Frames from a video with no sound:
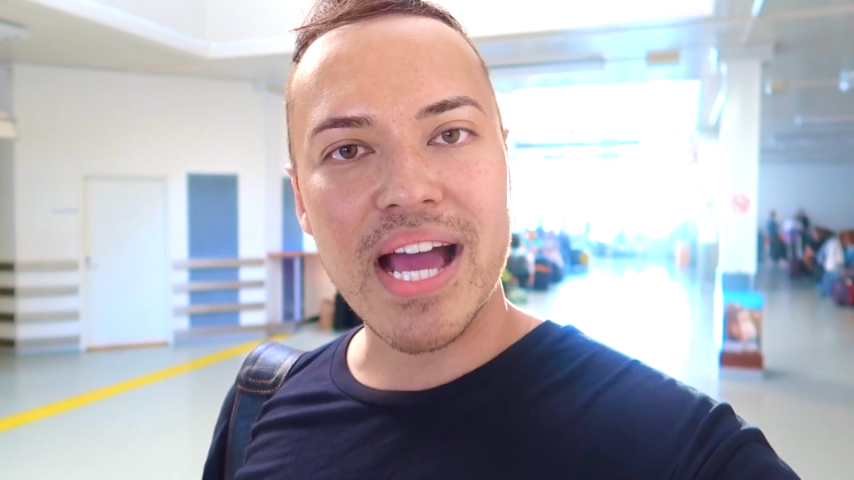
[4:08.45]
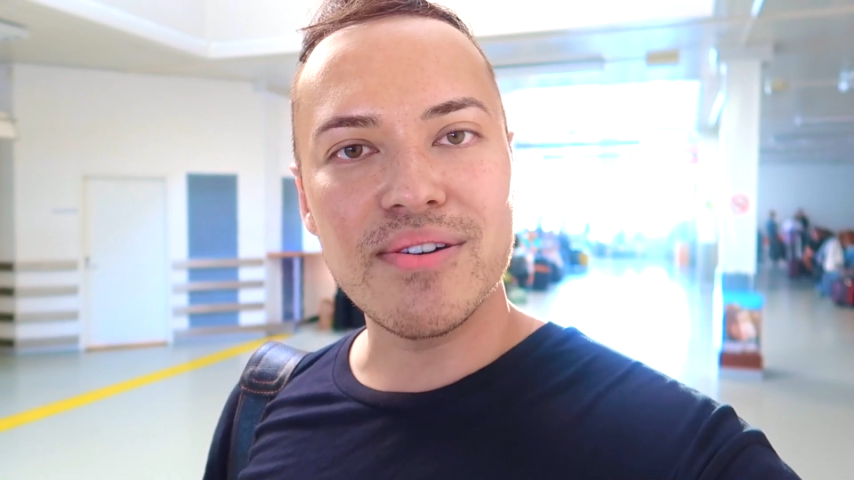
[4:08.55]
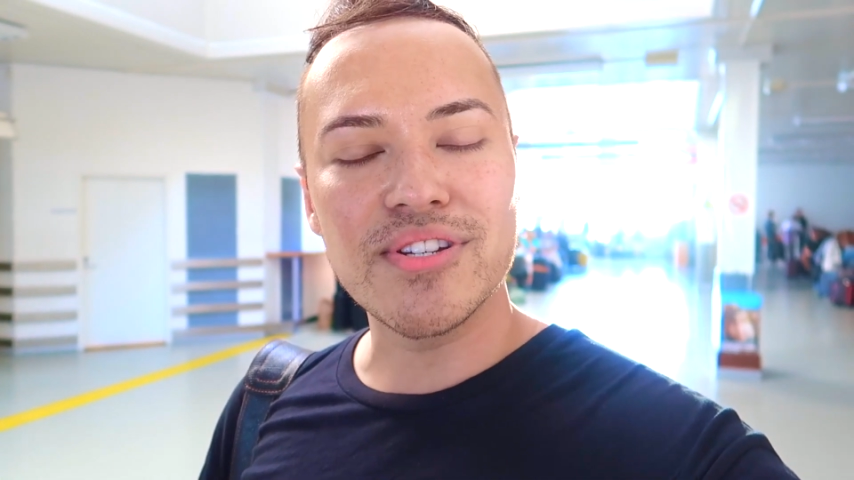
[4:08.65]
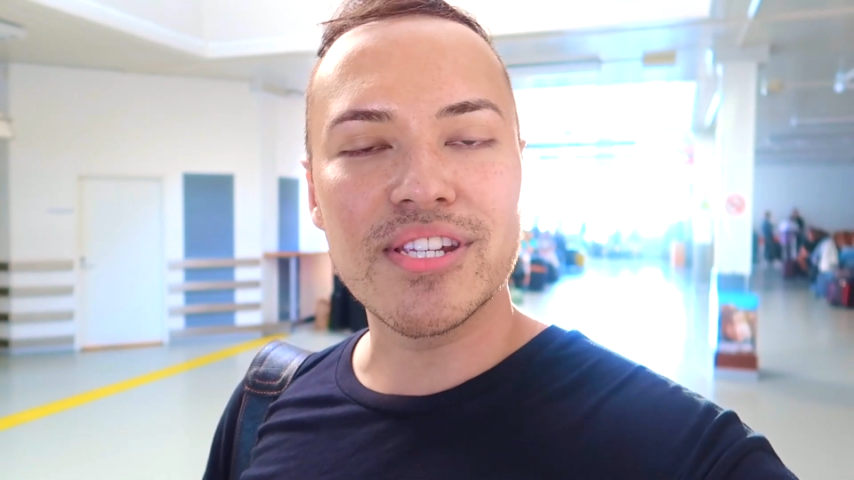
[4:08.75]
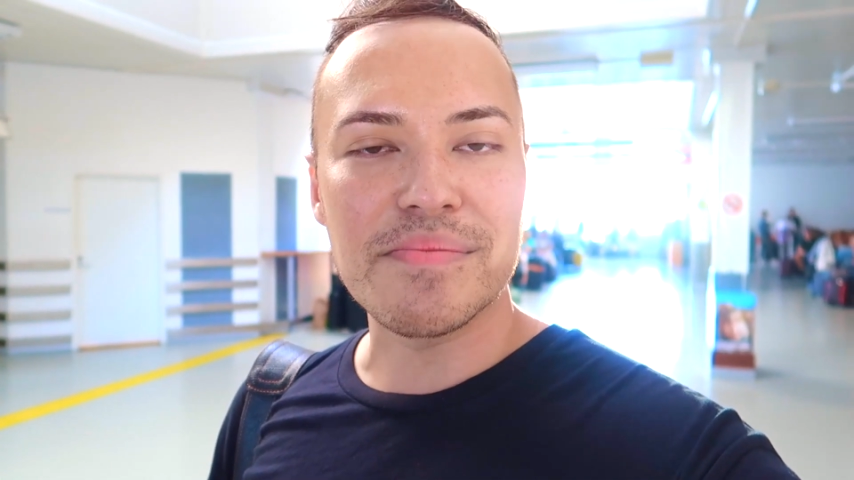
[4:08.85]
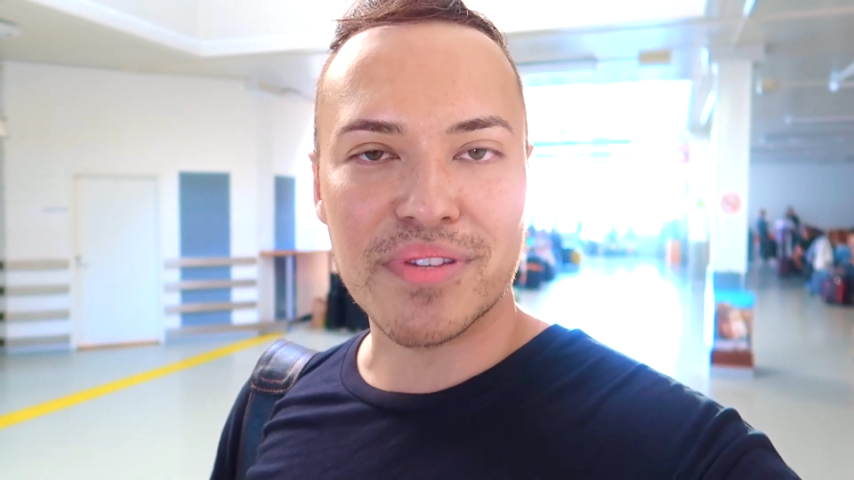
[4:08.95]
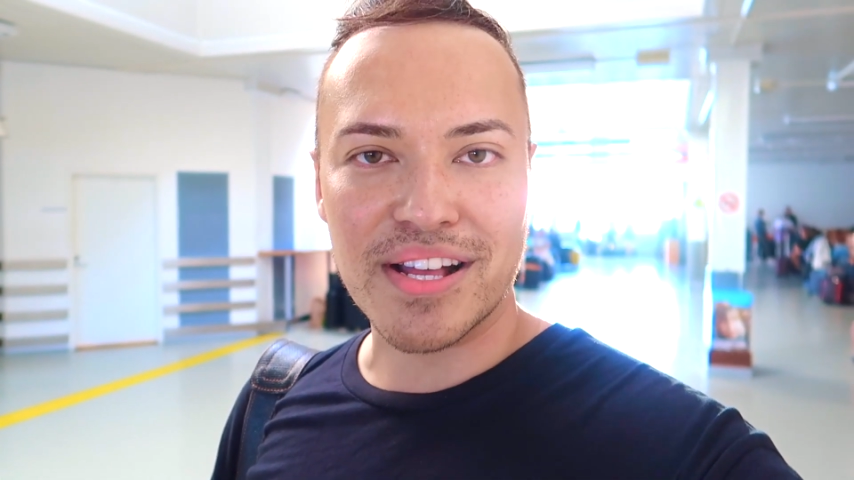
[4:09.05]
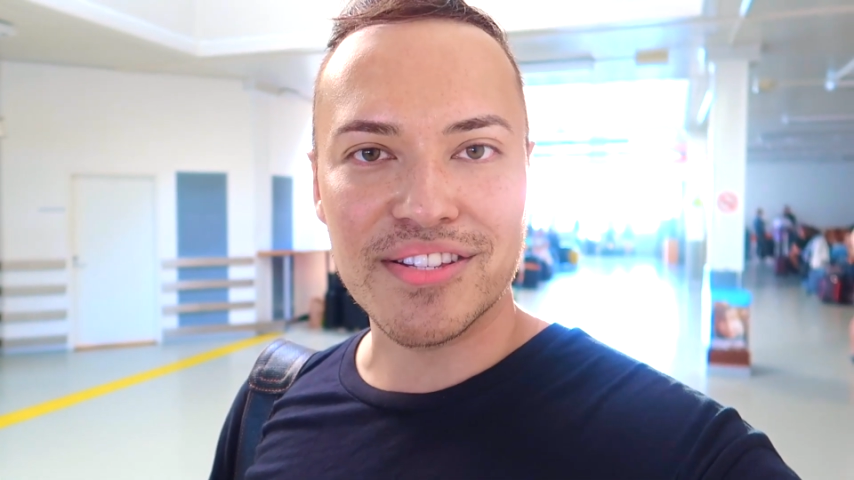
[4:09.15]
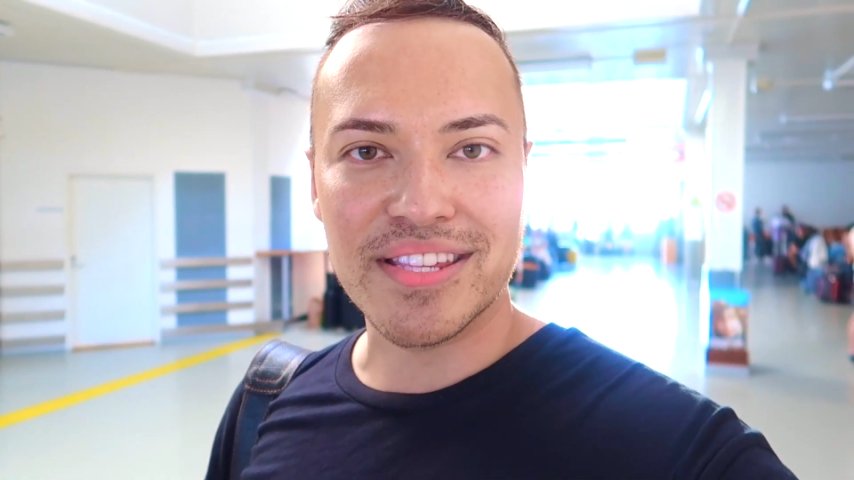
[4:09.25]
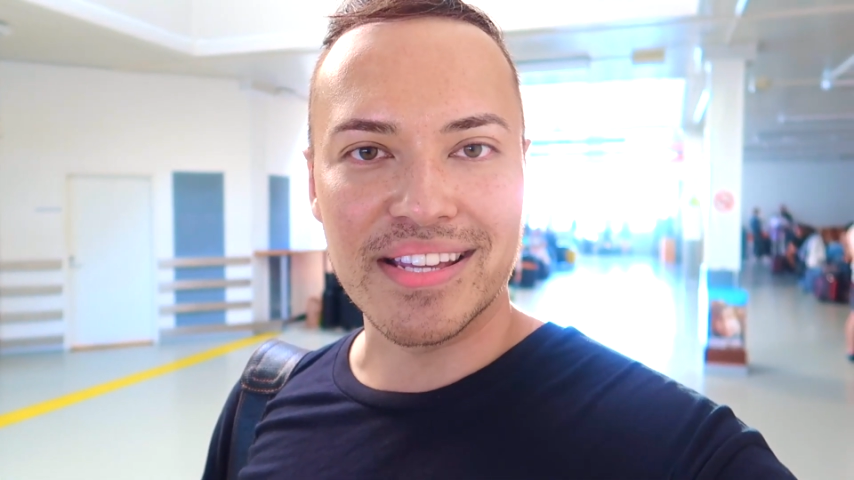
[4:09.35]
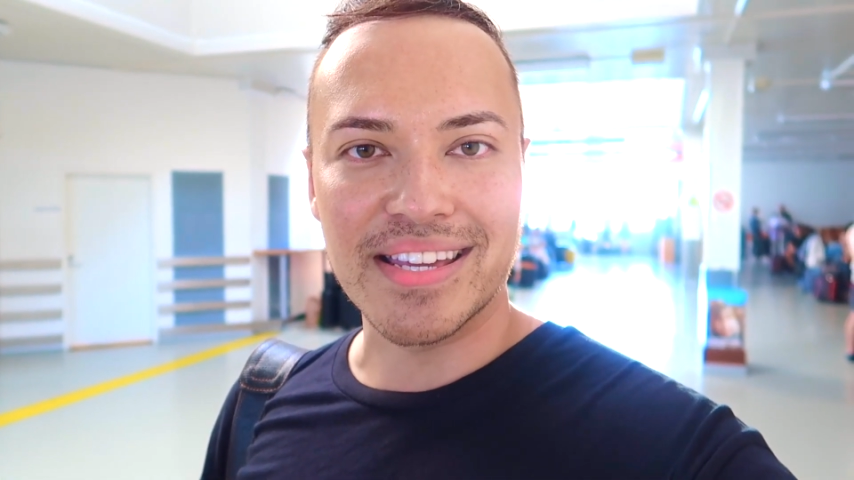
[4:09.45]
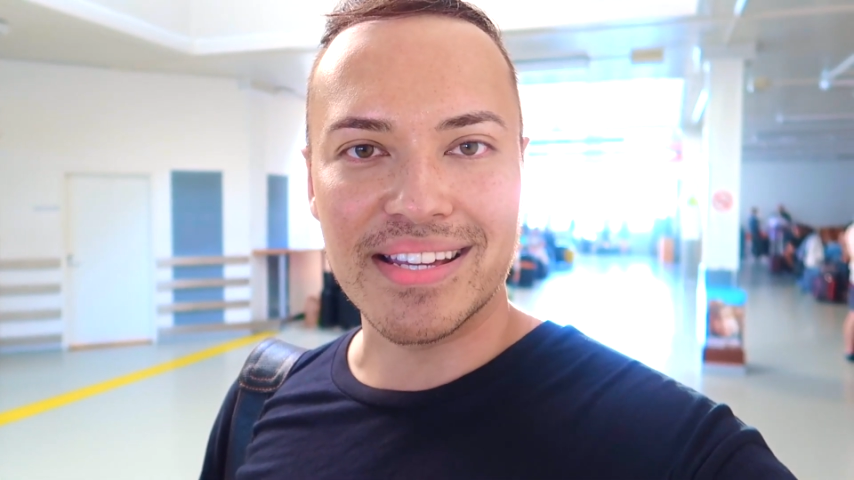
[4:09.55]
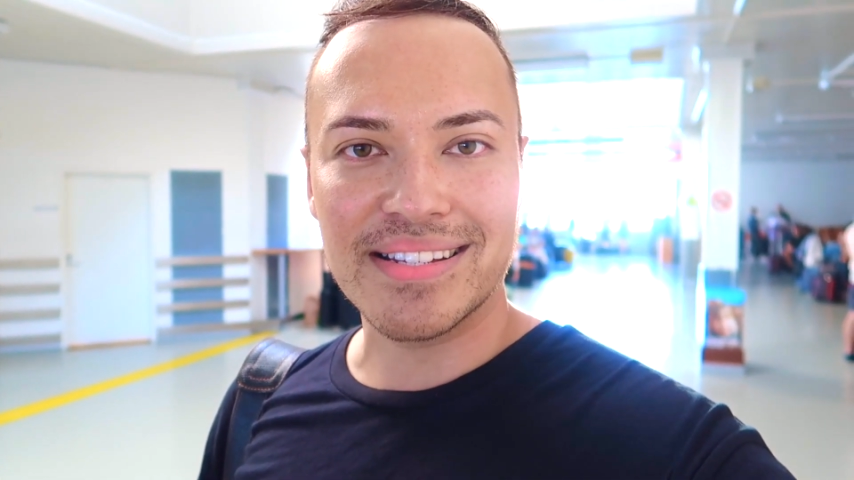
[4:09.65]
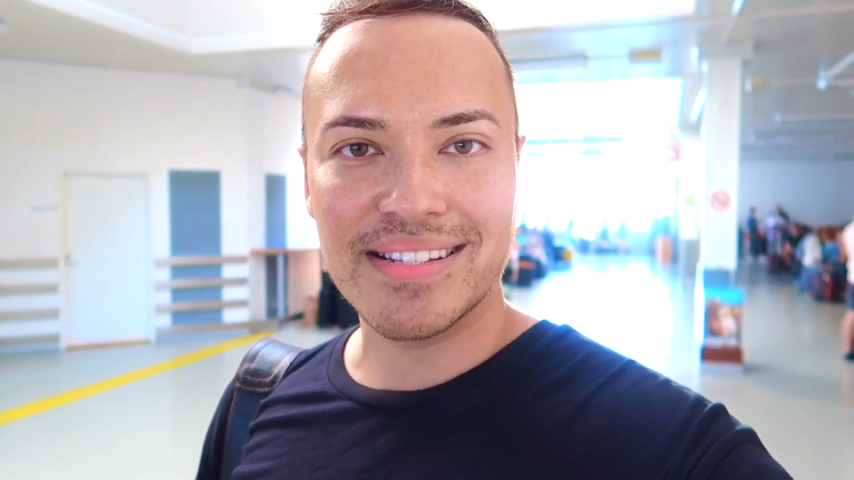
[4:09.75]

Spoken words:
our ship to Helsinki.